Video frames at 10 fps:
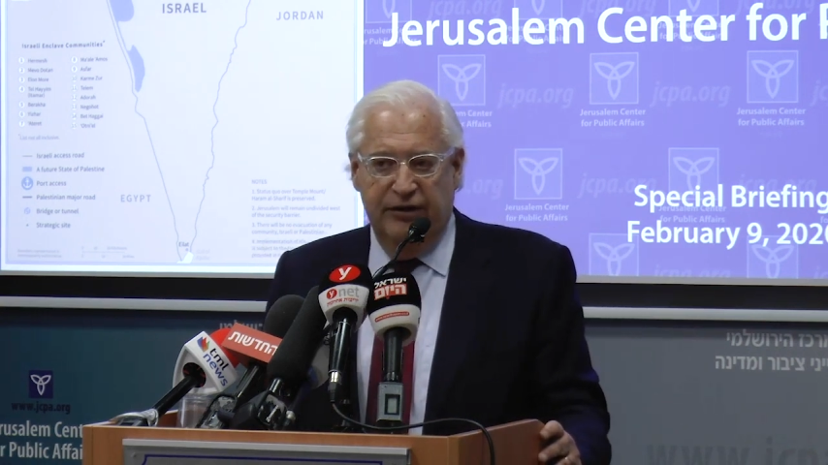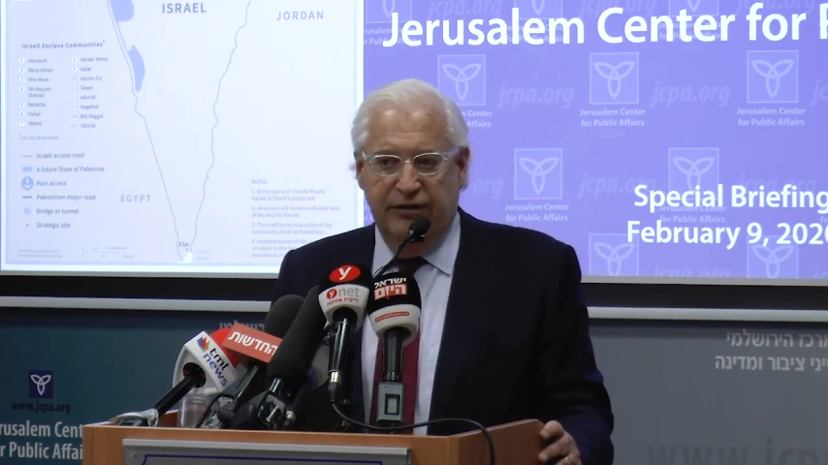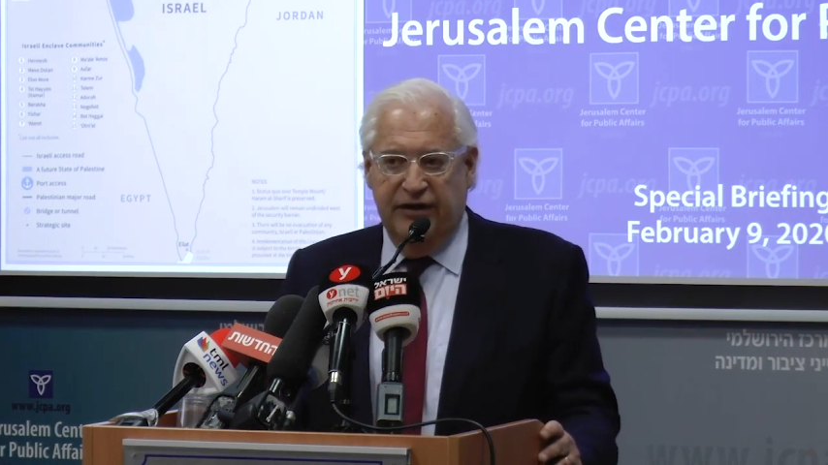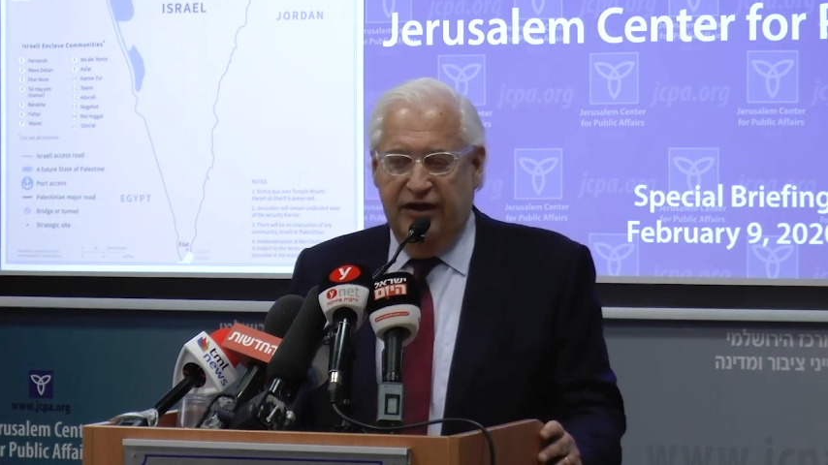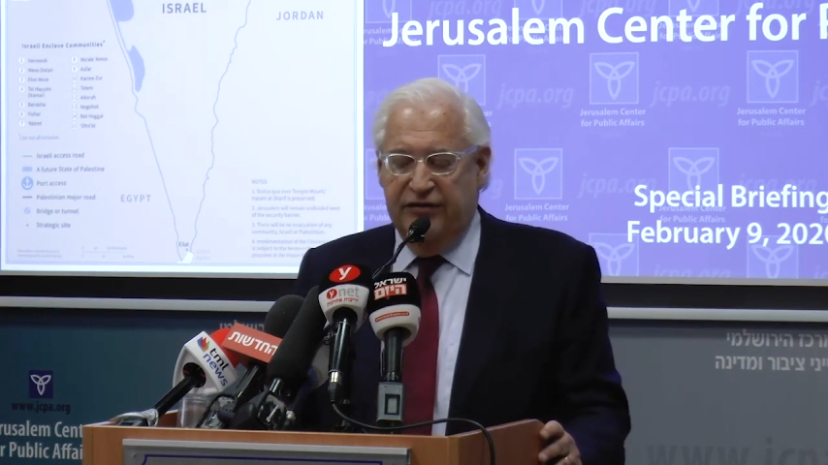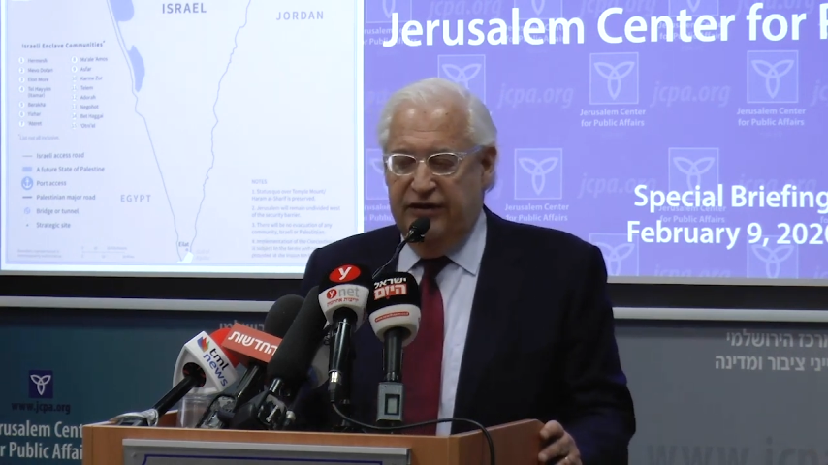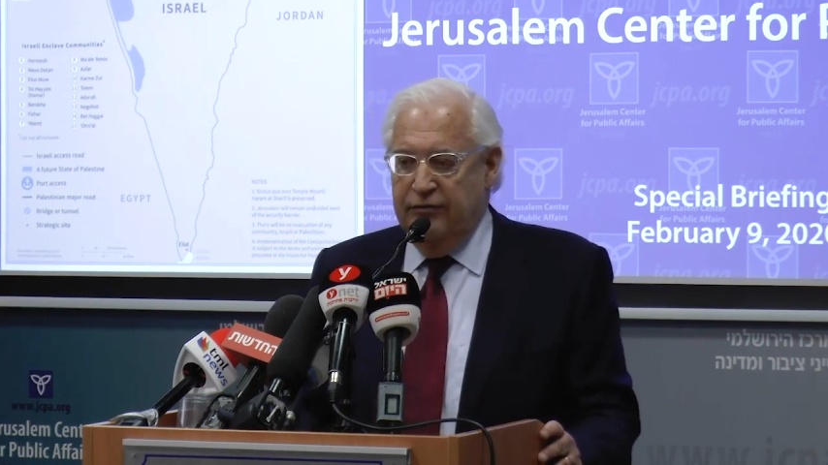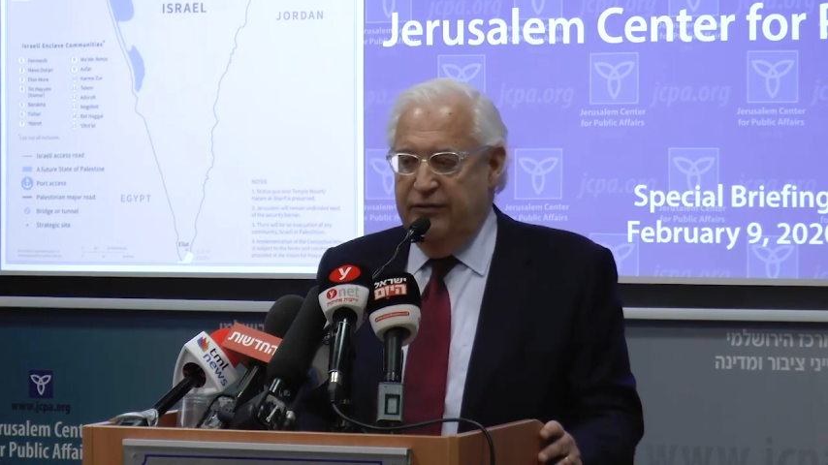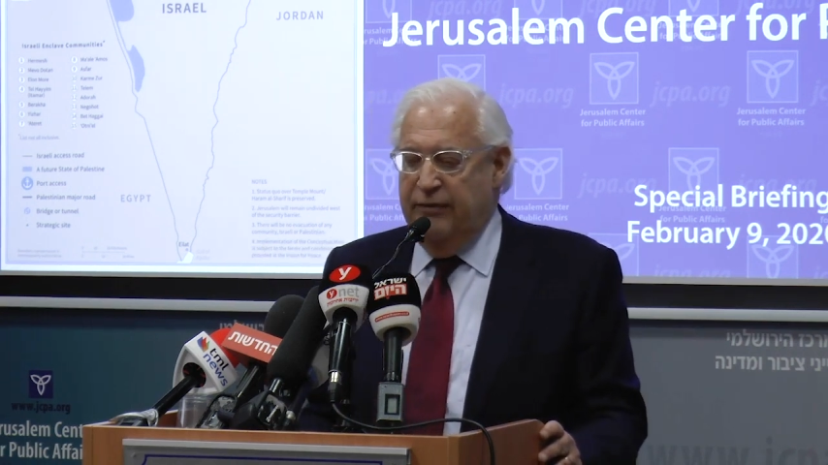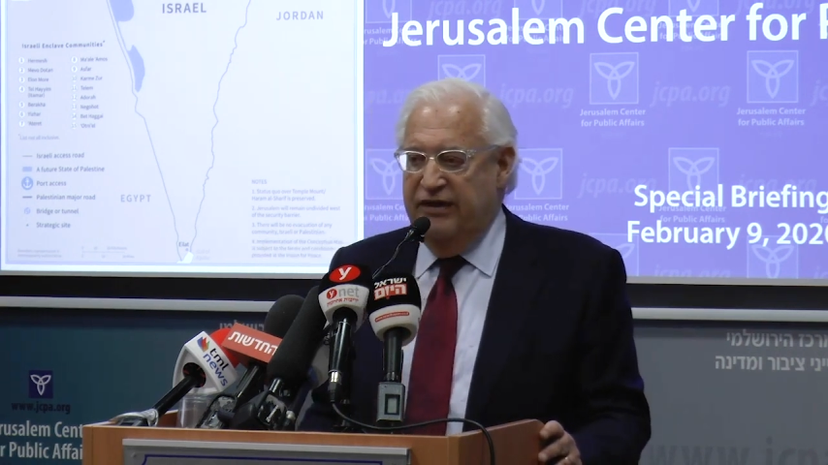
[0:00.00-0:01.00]
or some other
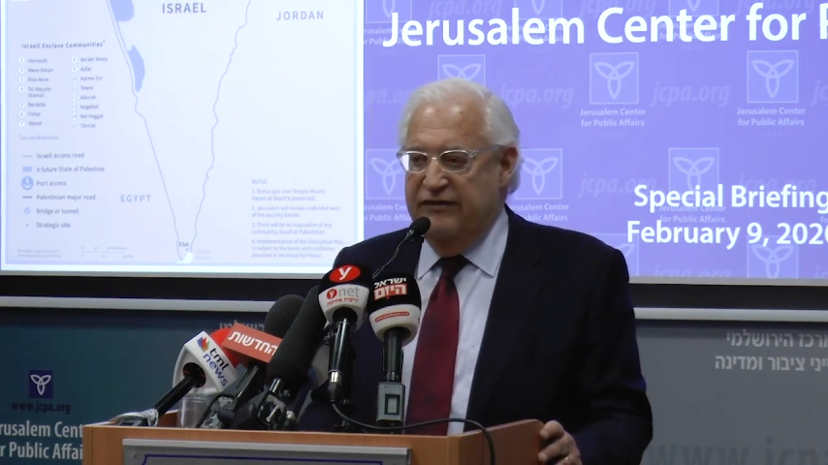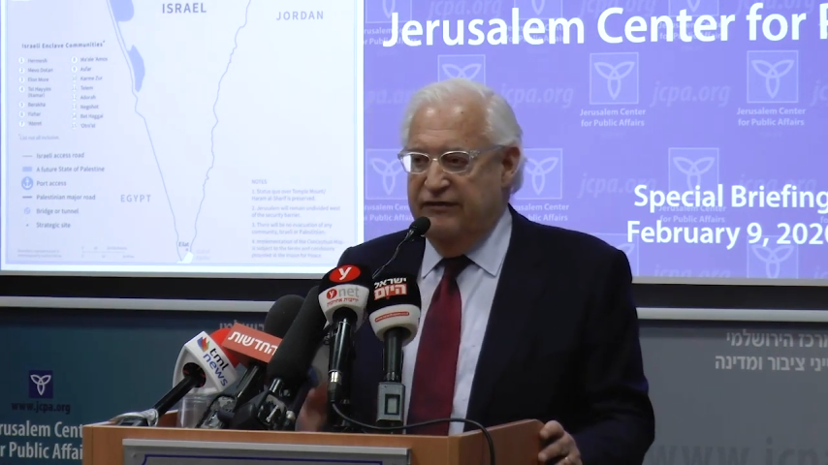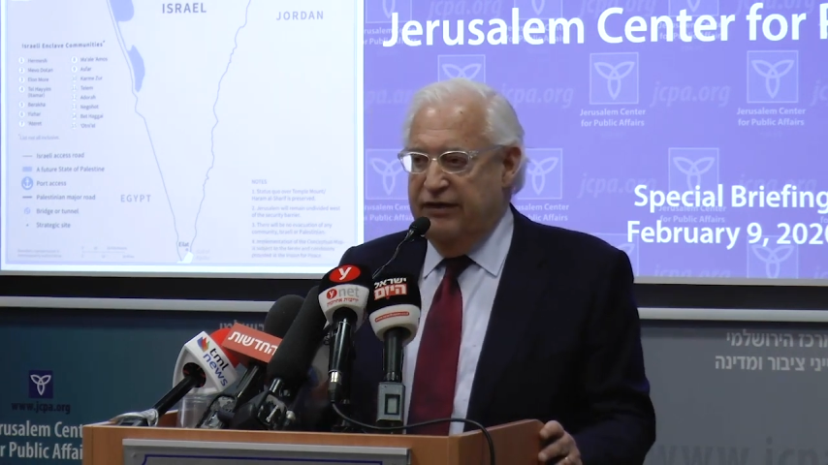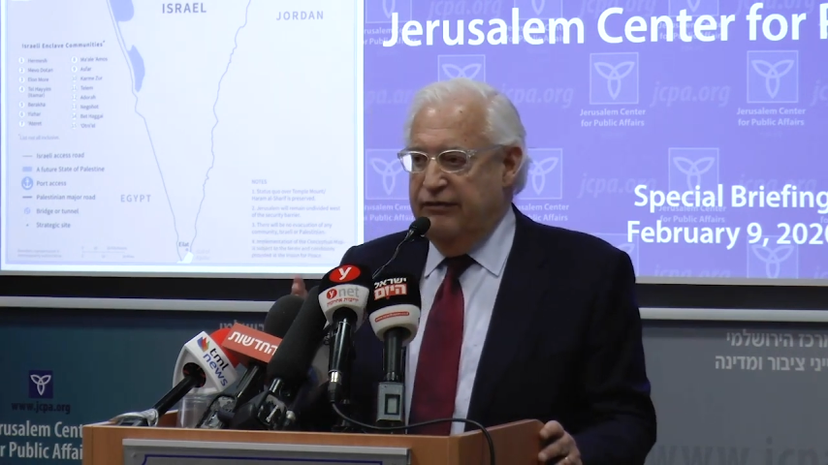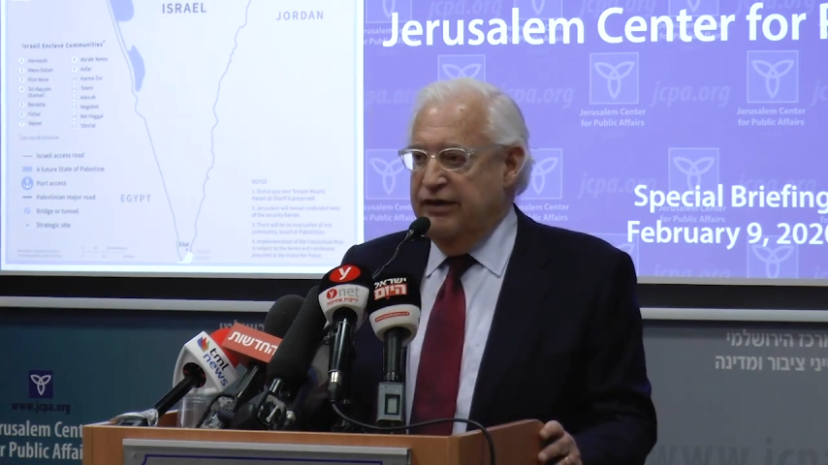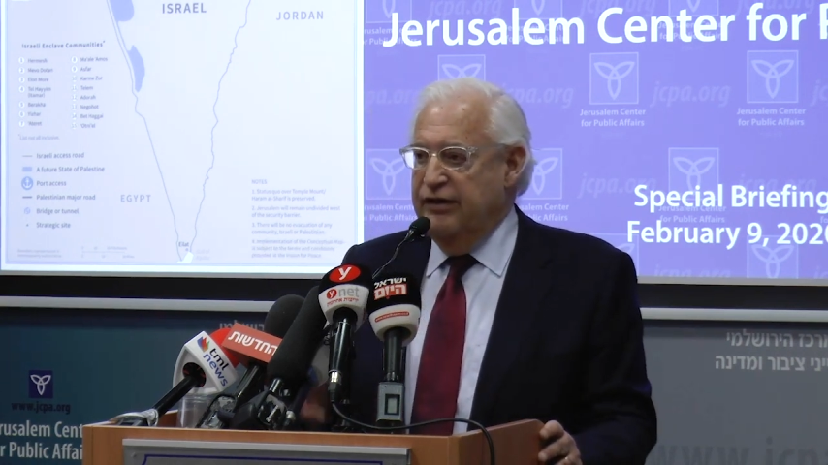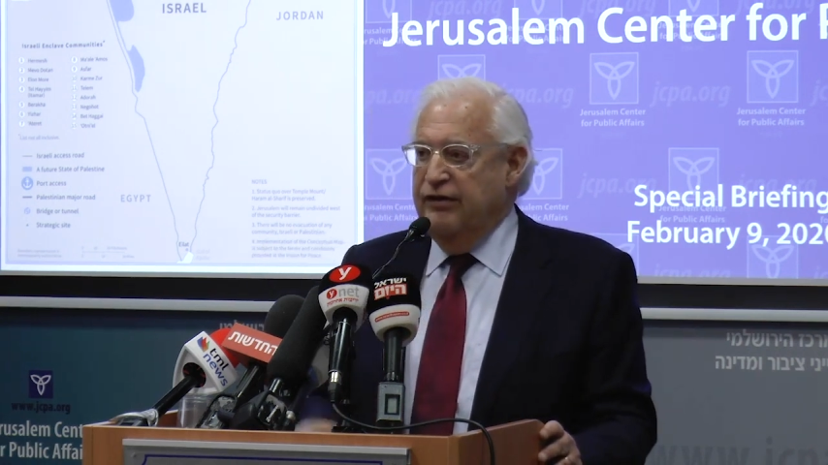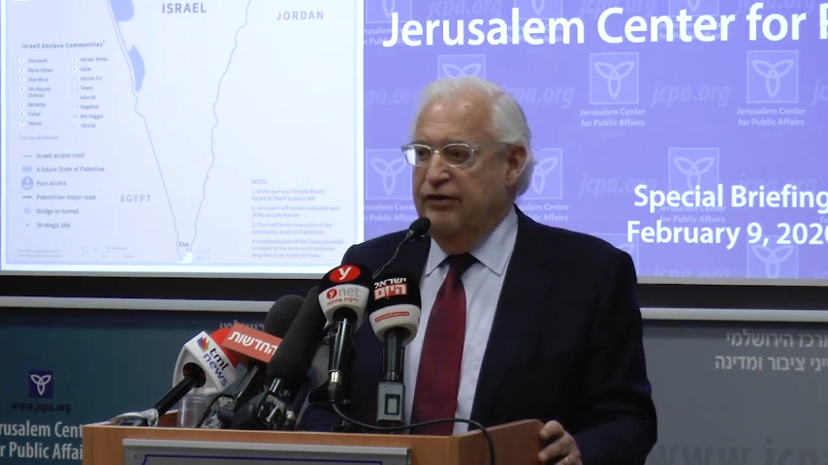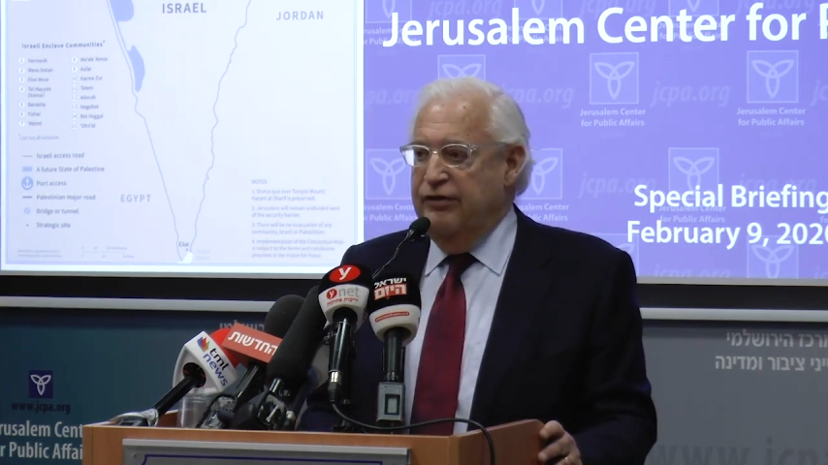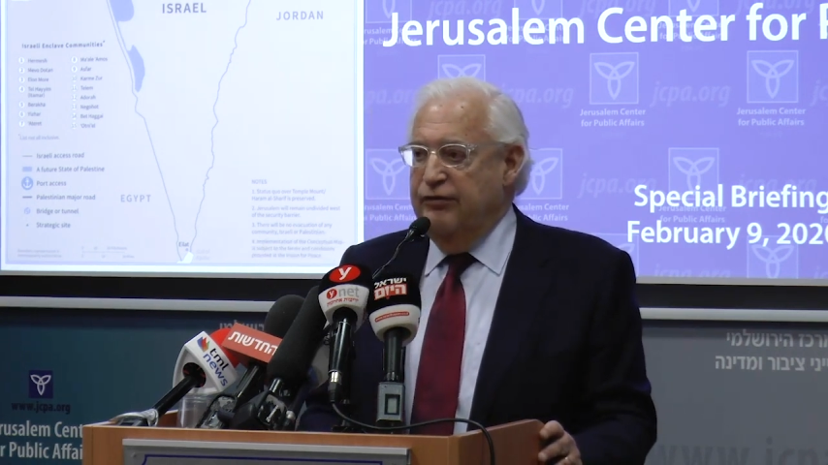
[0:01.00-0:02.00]
connection, there will be a means of going